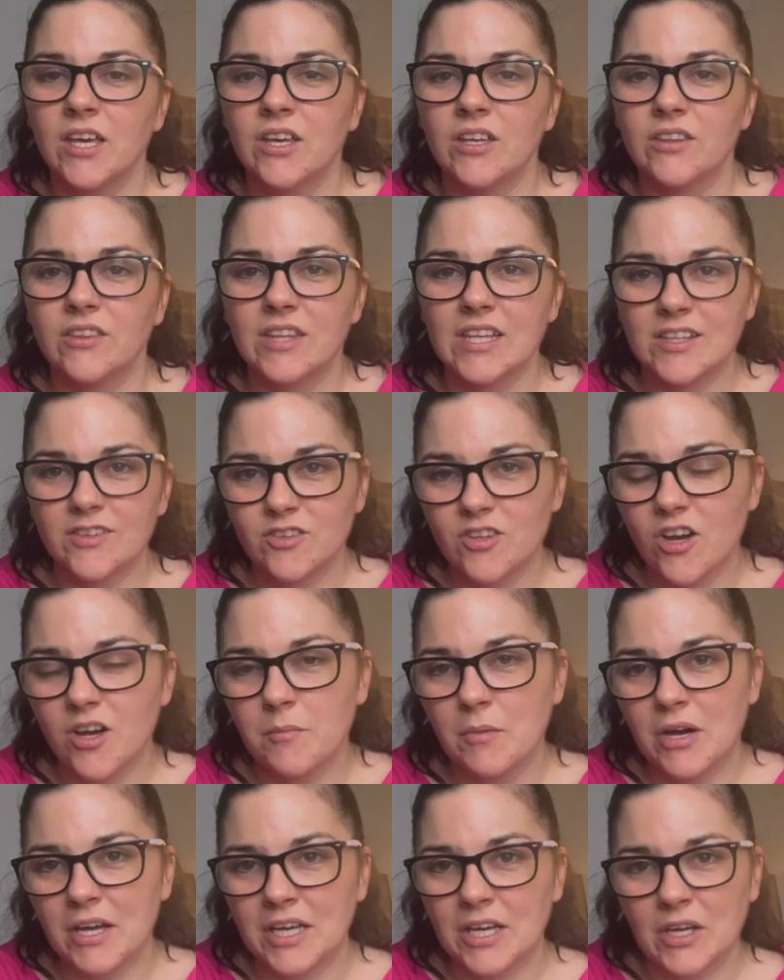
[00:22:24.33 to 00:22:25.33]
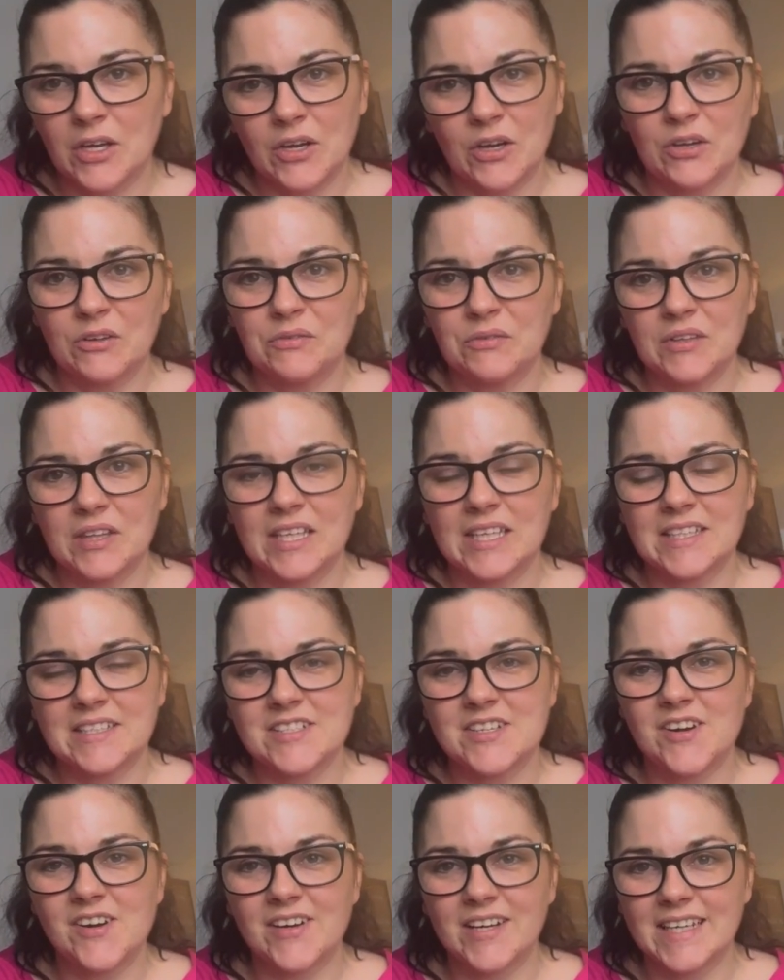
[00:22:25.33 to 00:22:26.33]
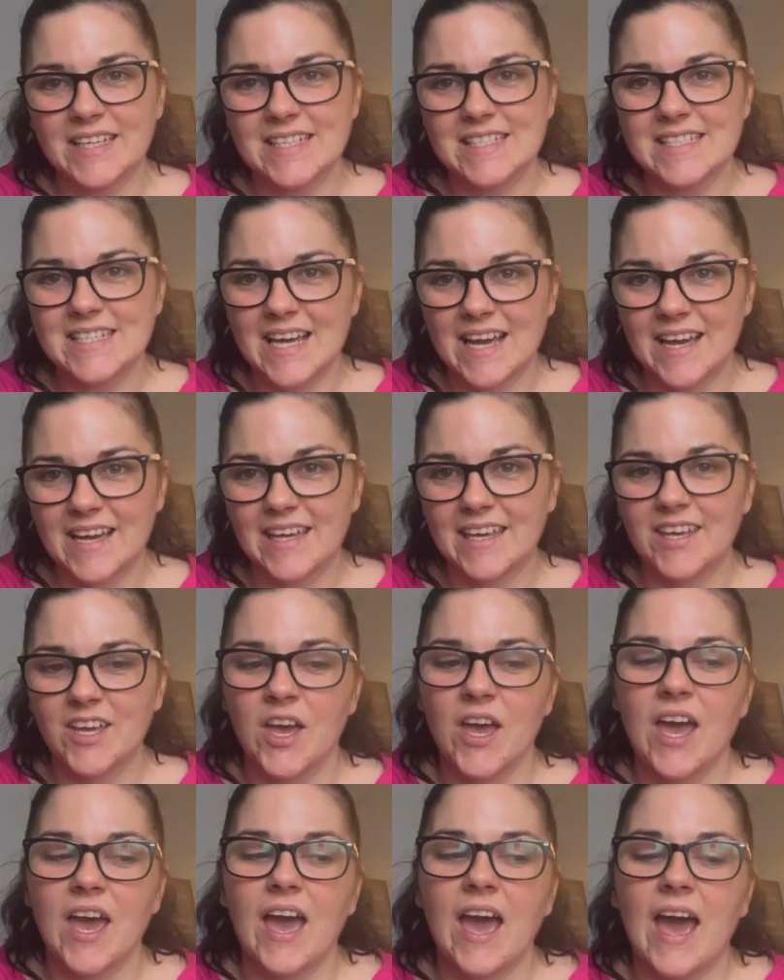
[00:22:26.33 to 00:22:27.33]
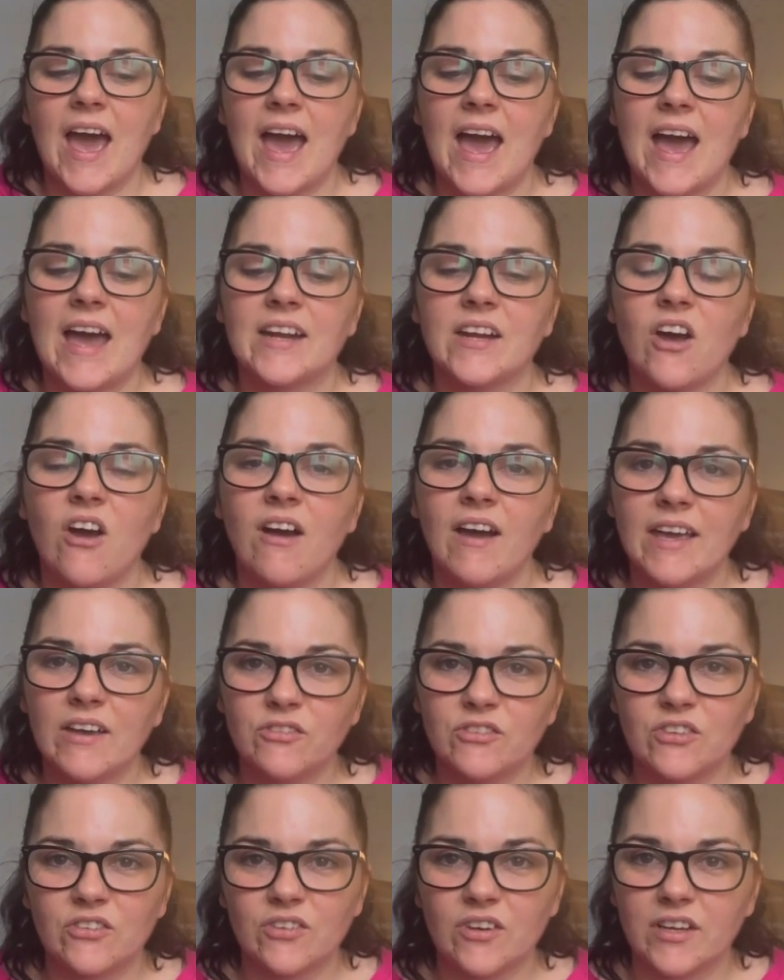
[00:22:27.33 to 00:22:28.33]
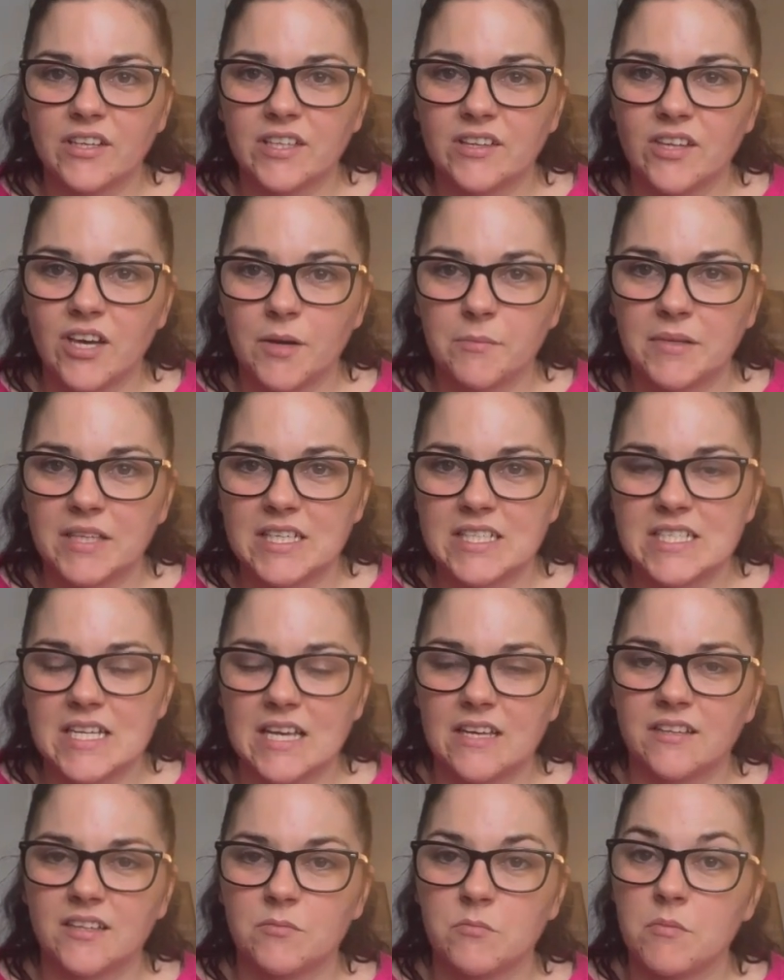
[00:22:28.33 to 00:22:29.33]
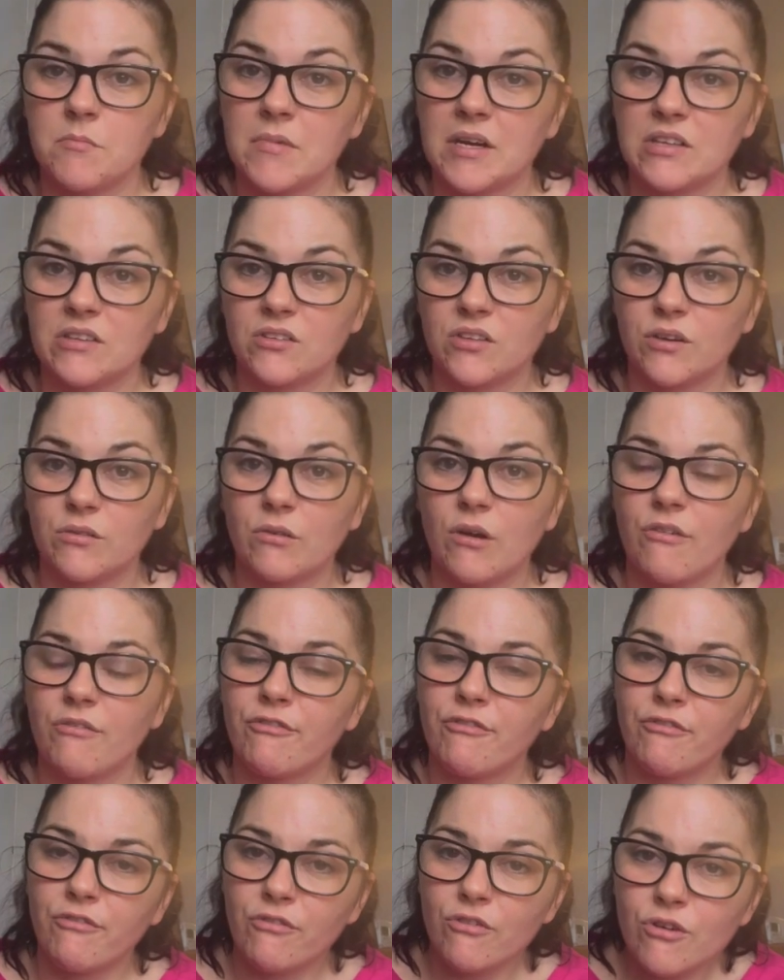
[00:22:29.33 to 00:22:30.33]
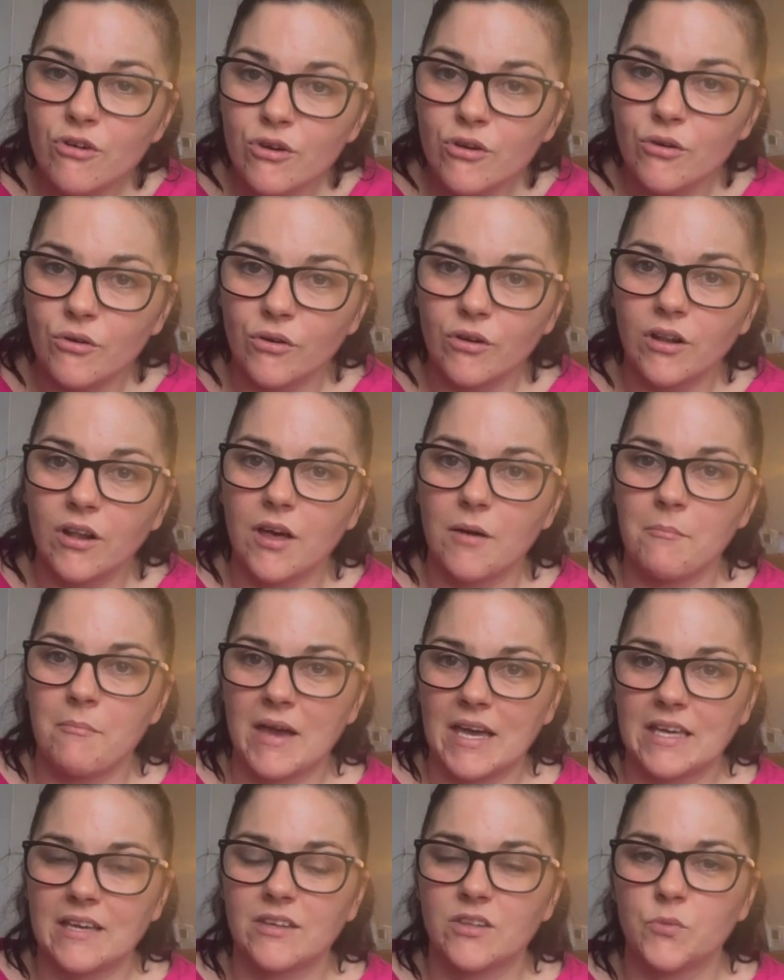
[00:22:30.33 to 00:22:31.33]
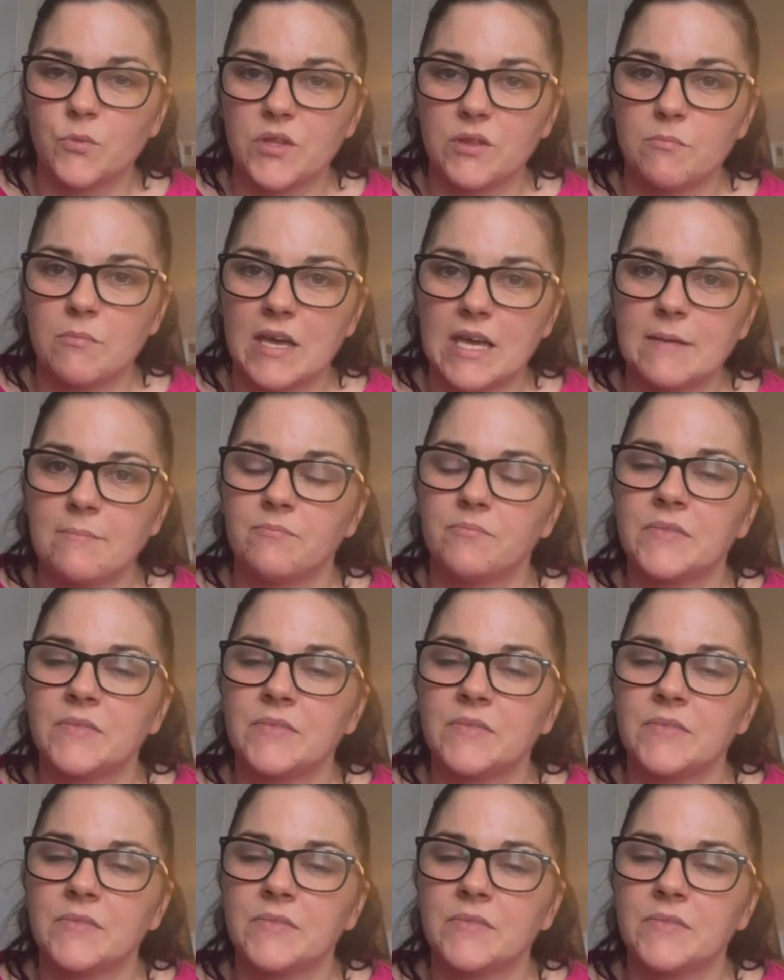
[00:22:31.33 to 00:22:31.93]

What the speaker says: This time I can go for the entire day, and I have decided that I'm going to take some of my So Frugal makes with me.